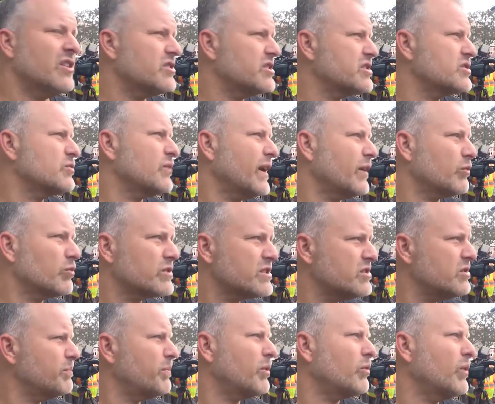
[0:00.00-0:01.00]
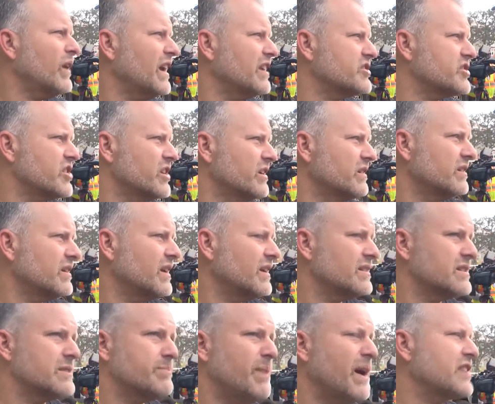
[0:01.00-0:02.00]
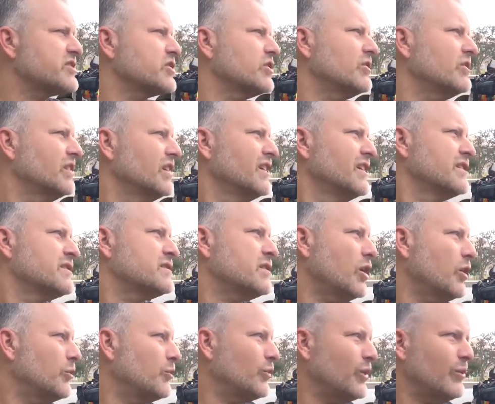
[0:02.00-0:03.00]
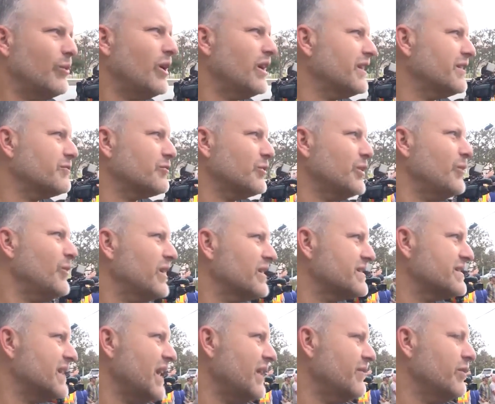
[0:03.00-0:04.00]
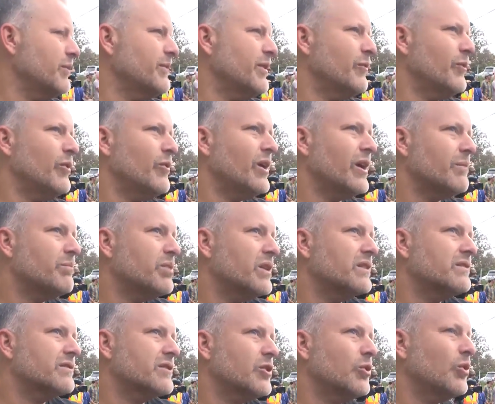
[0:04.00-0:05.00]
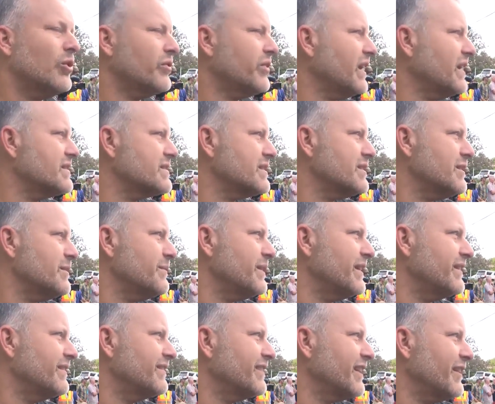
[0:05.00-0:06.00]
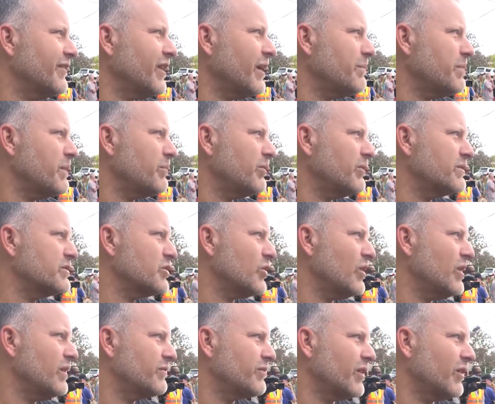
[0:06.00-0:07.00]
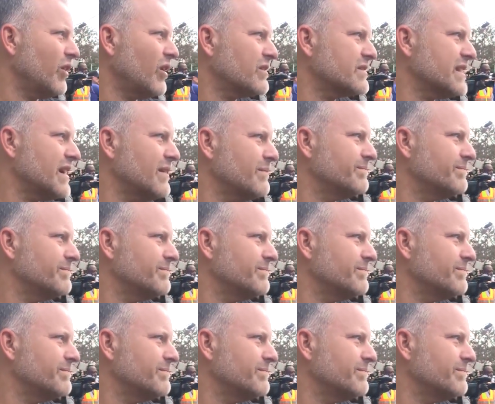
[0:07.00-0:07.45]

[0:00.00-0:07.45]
just like super rich and, and special. So we want to we want to save them and we want to put cool things in them and, and let people enjoy them for a long time.